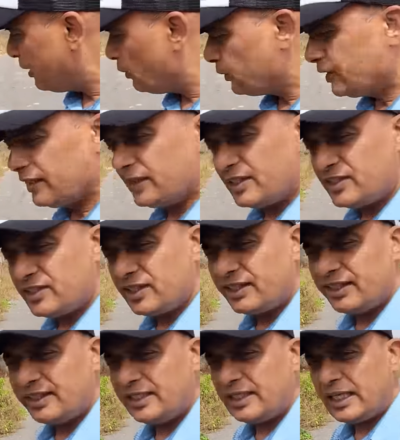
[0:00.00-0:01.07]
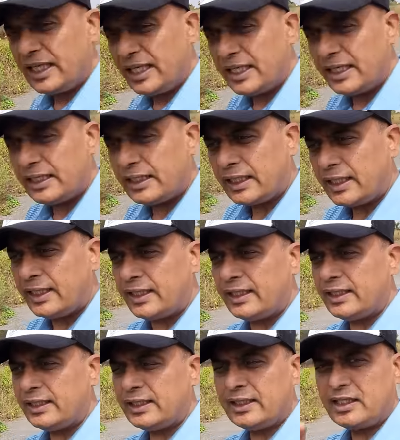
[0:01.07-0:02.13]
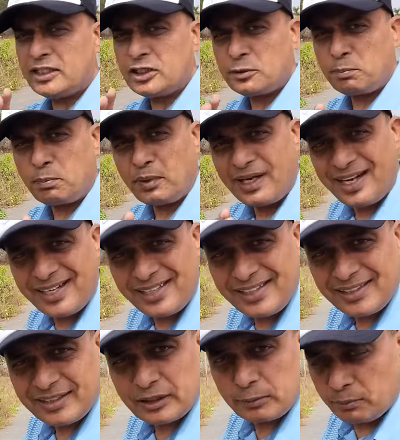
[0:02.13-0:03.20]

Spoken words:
in the city like riding a Splendor.